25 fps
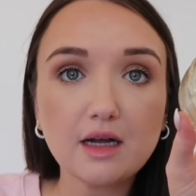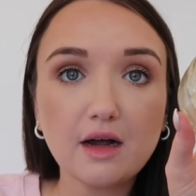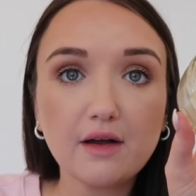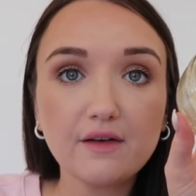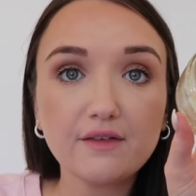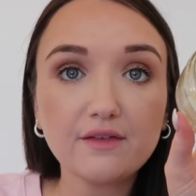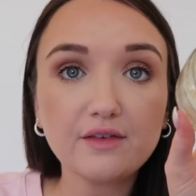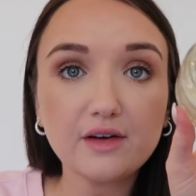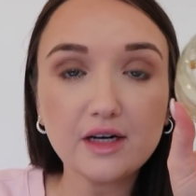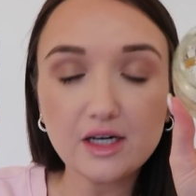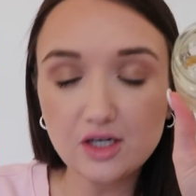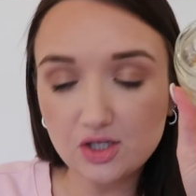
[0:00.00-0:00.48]

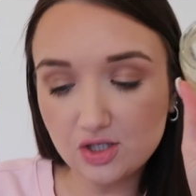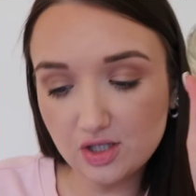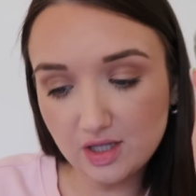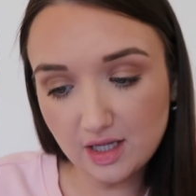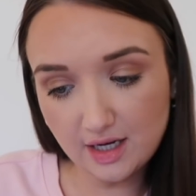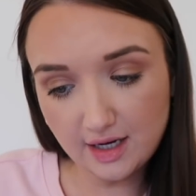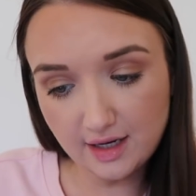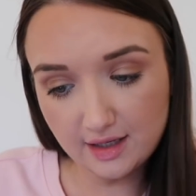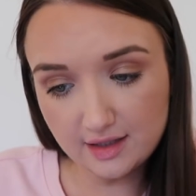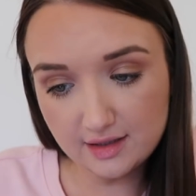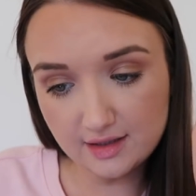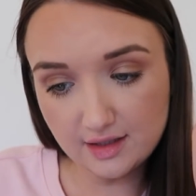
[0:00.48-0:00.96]
I finished
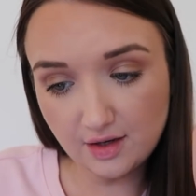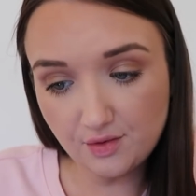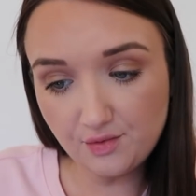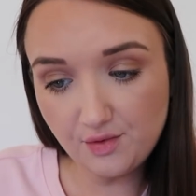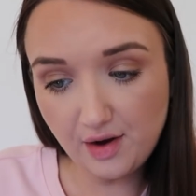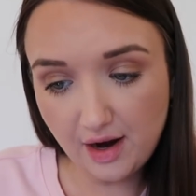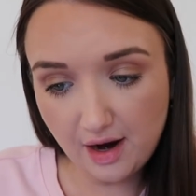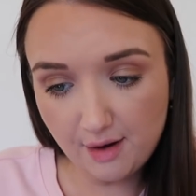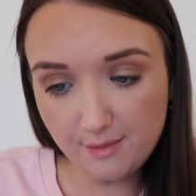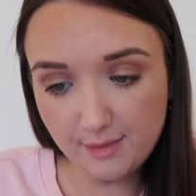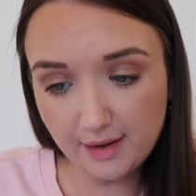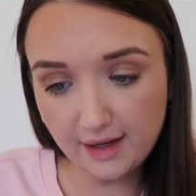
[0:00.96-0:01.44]
this. So
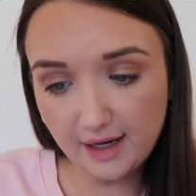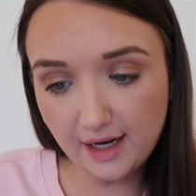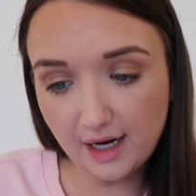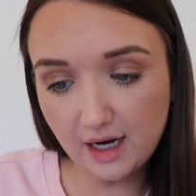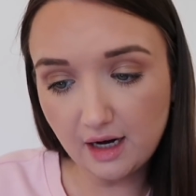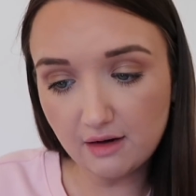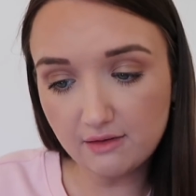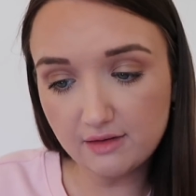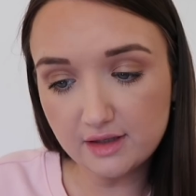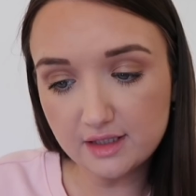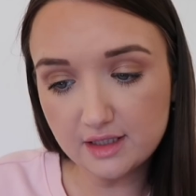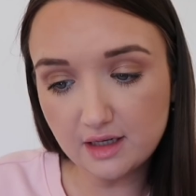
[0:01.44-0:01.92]
now my
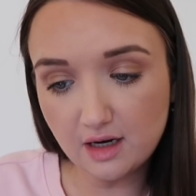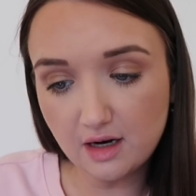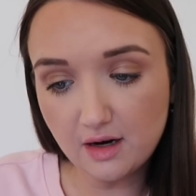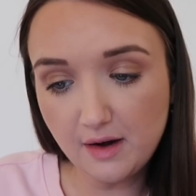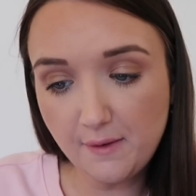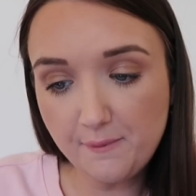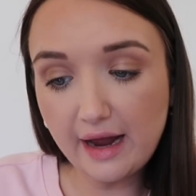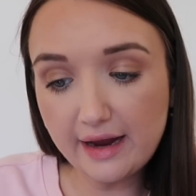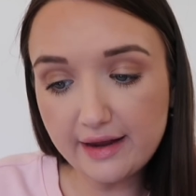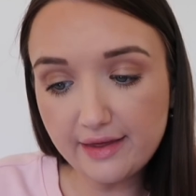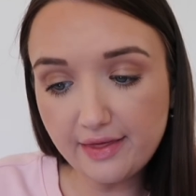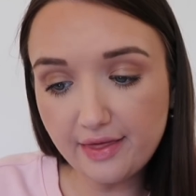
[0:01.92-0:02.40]
calories
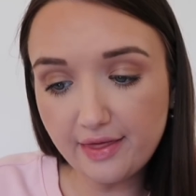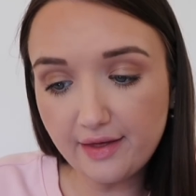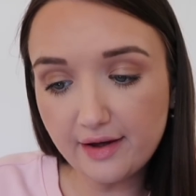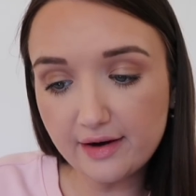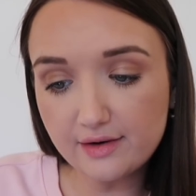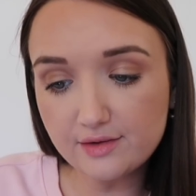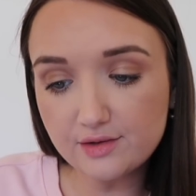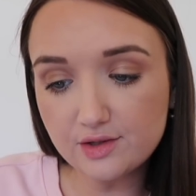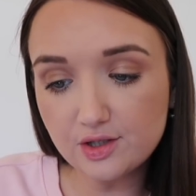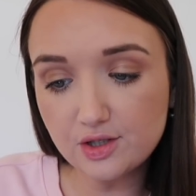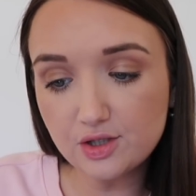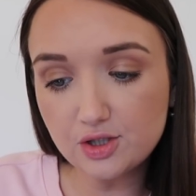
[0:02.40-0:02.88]
are
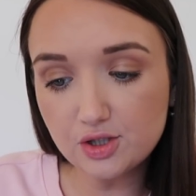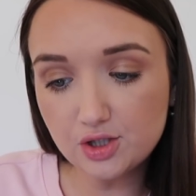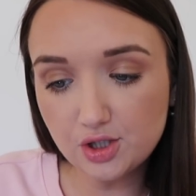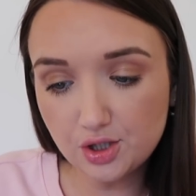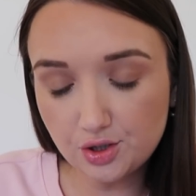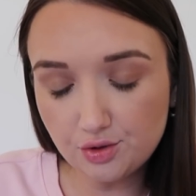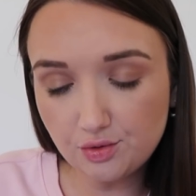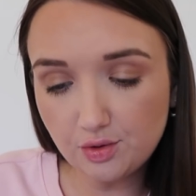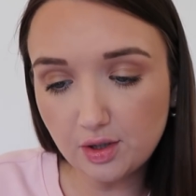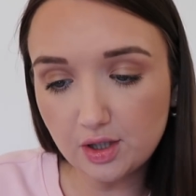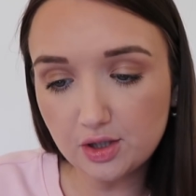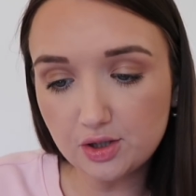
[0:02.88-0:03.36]

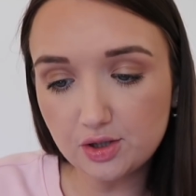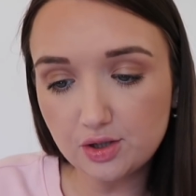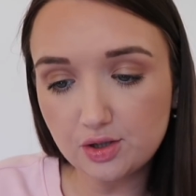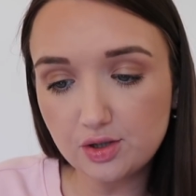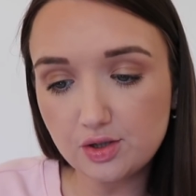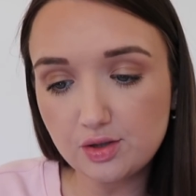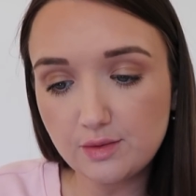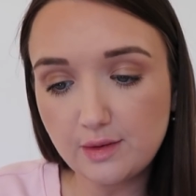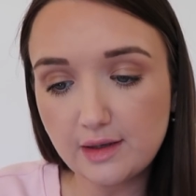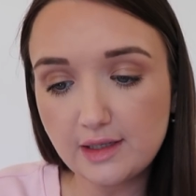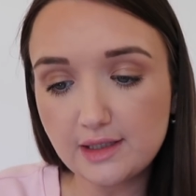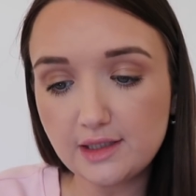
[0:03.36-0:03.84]

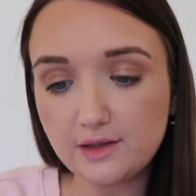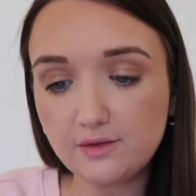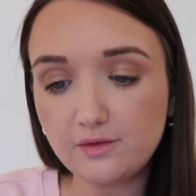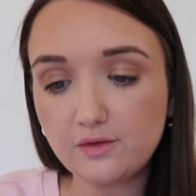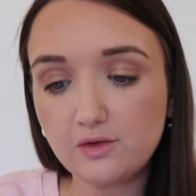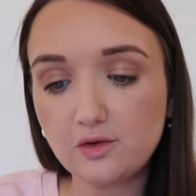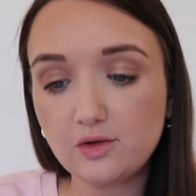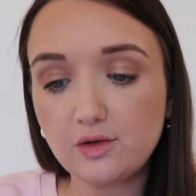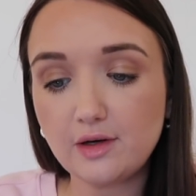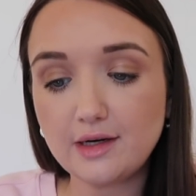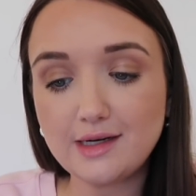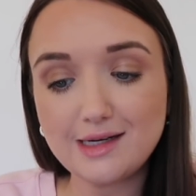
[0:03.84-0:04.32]

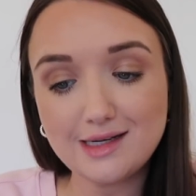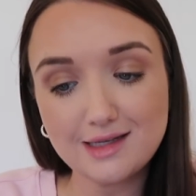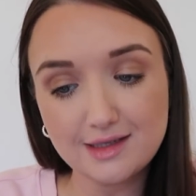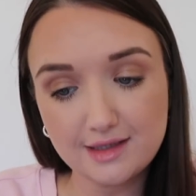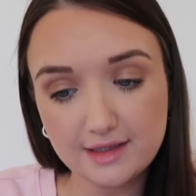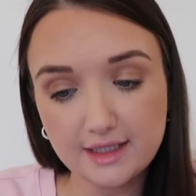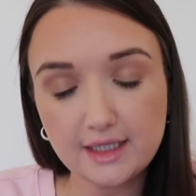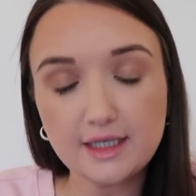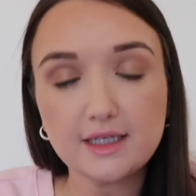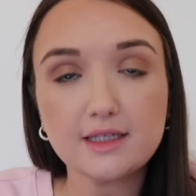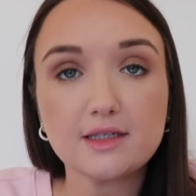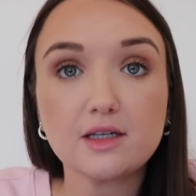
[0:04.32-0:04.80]
8,224 and it's
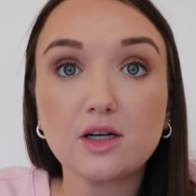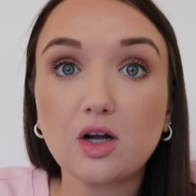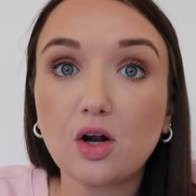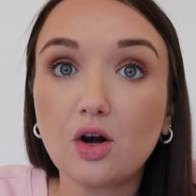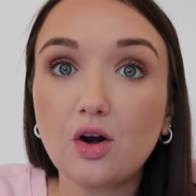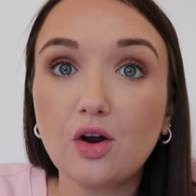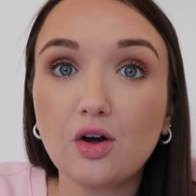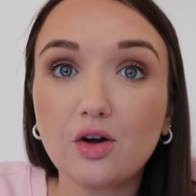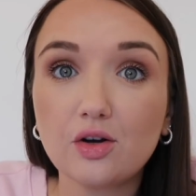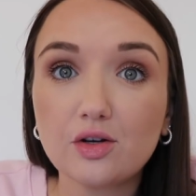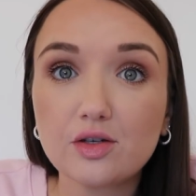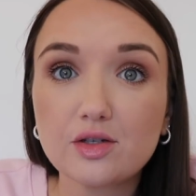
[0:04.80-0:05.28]
6
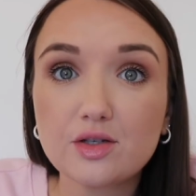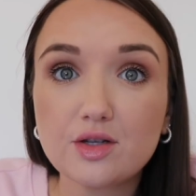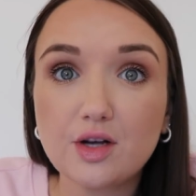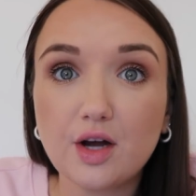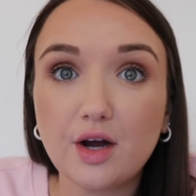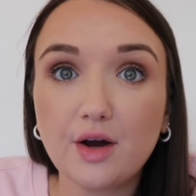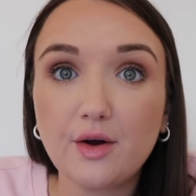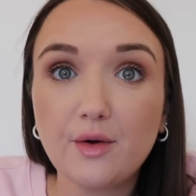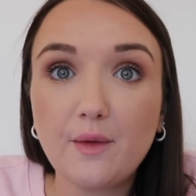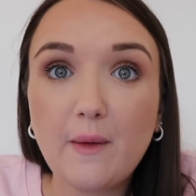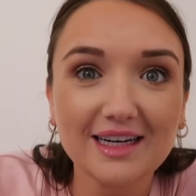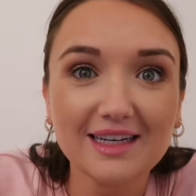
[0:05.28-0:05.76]
o'clock.
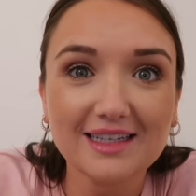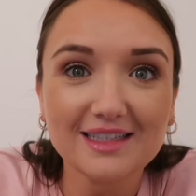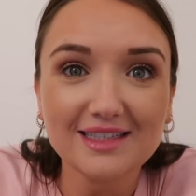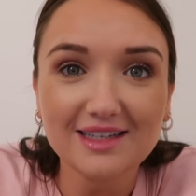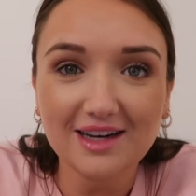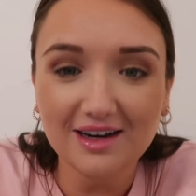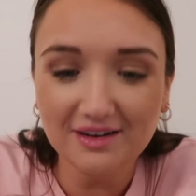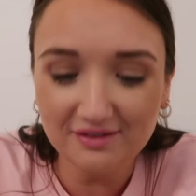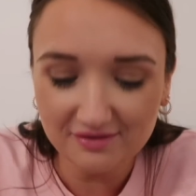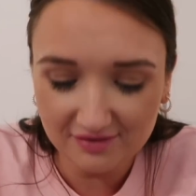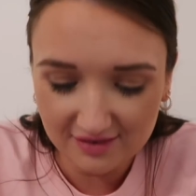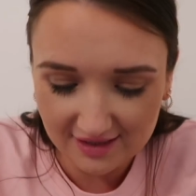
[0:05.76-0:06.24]
So it's
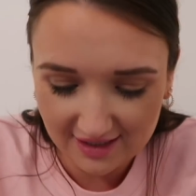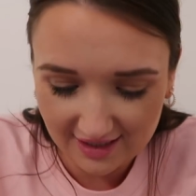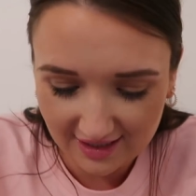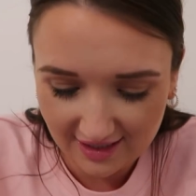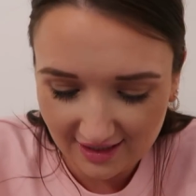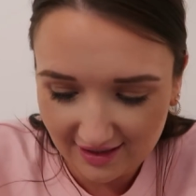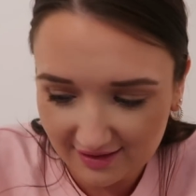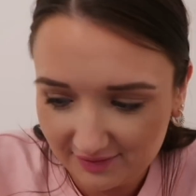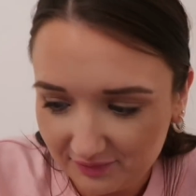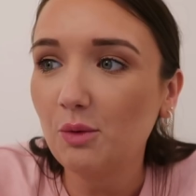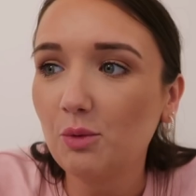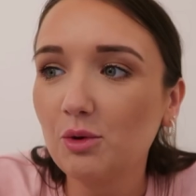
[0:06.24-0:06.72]
time for
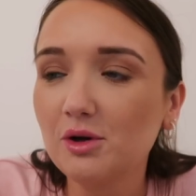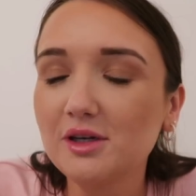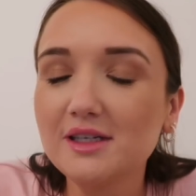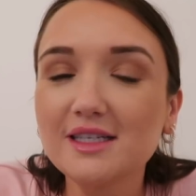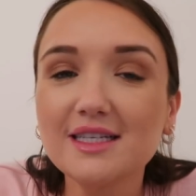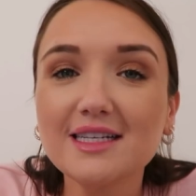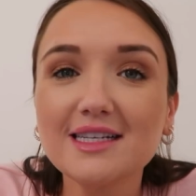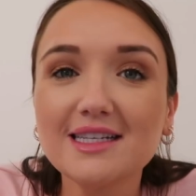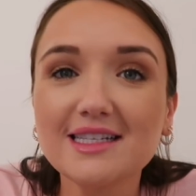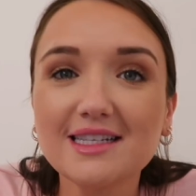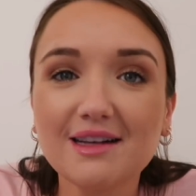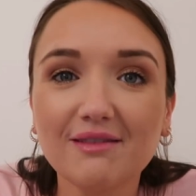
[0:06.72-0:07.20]
dinner. I
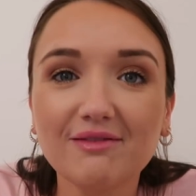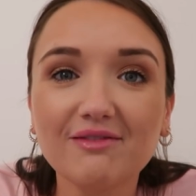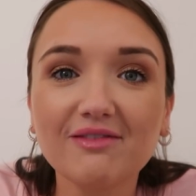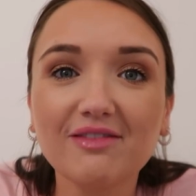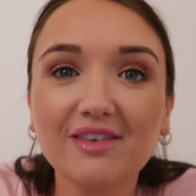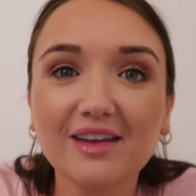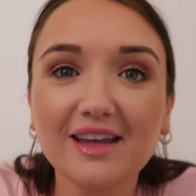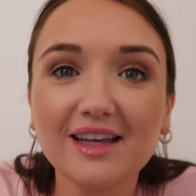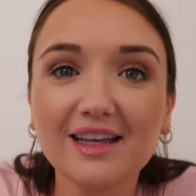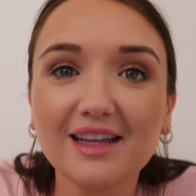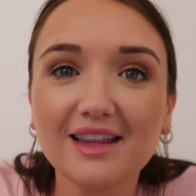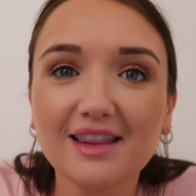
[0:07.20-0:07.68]
wanted
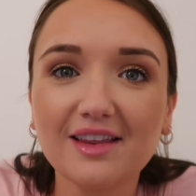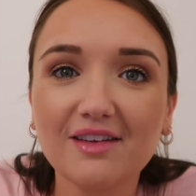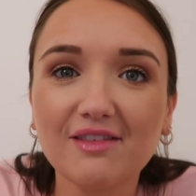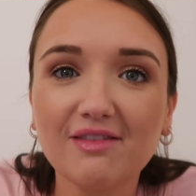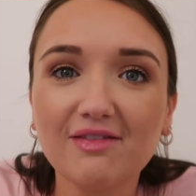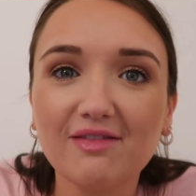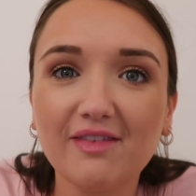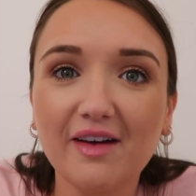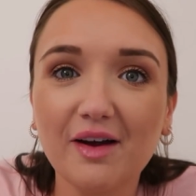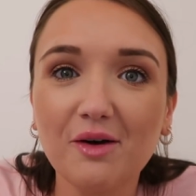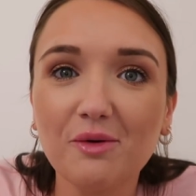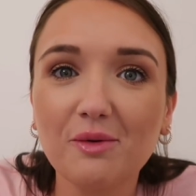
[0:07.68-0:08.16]
something
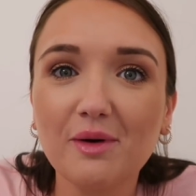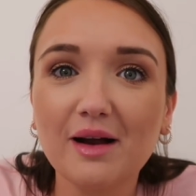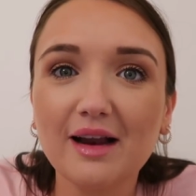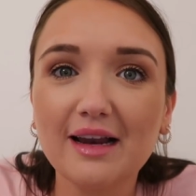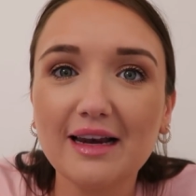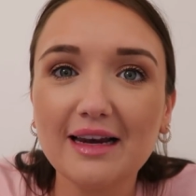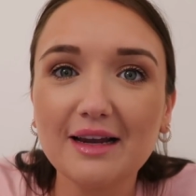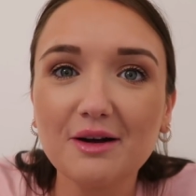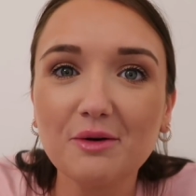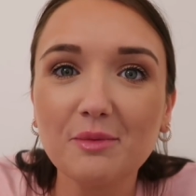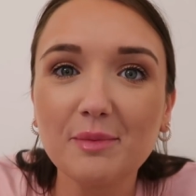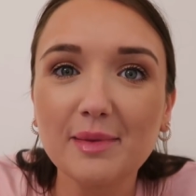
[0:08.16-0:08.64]
that felt
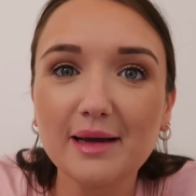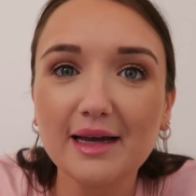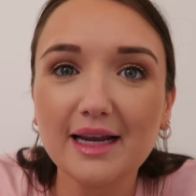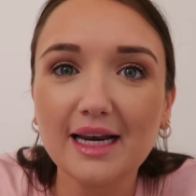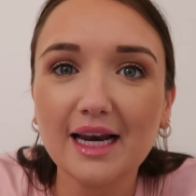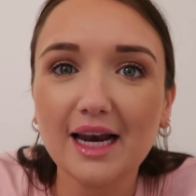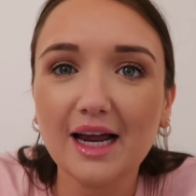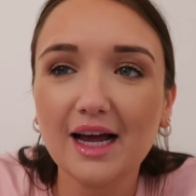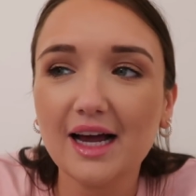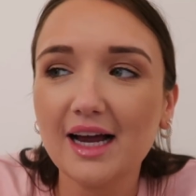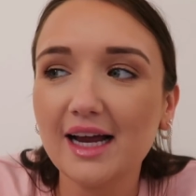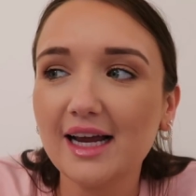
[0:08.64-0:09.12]
a little
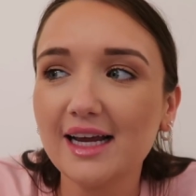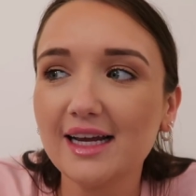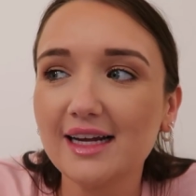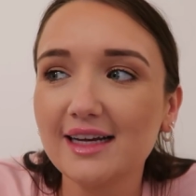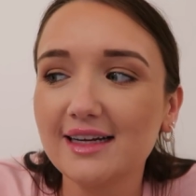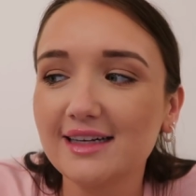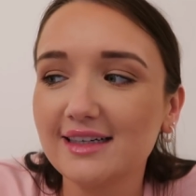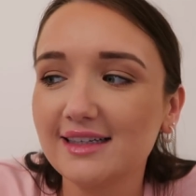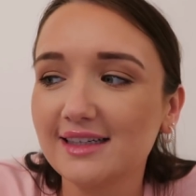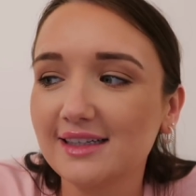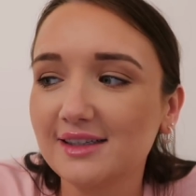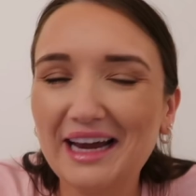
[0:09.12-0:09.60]
bit
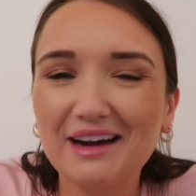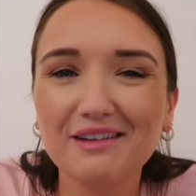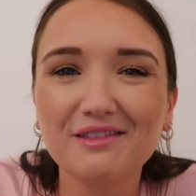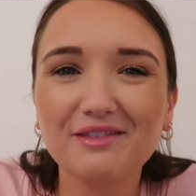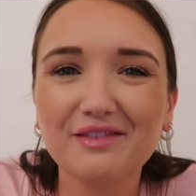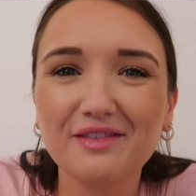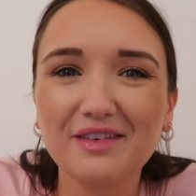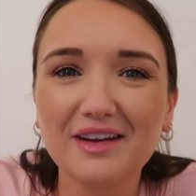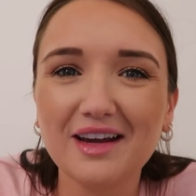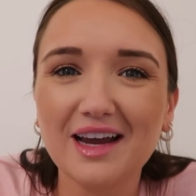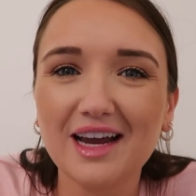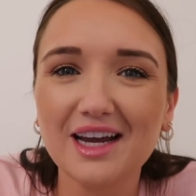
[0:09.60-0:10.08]
like
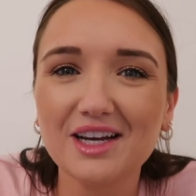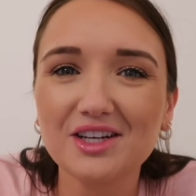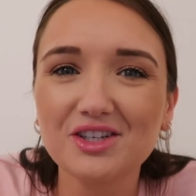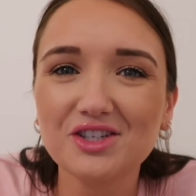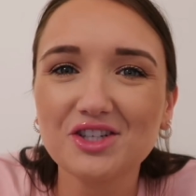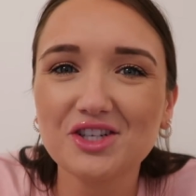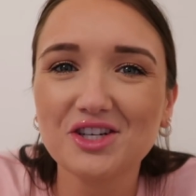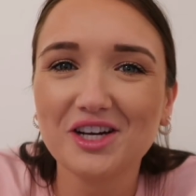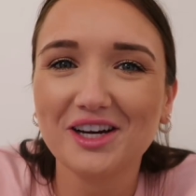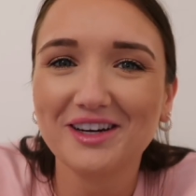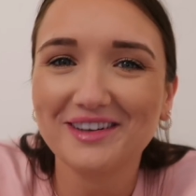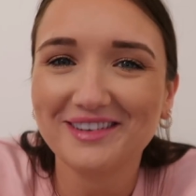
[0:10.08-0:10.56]

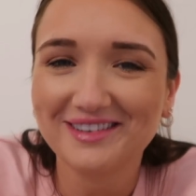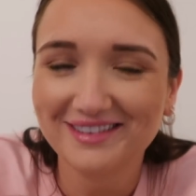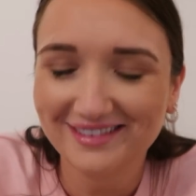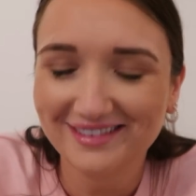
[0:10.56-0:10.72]
healthy-ish.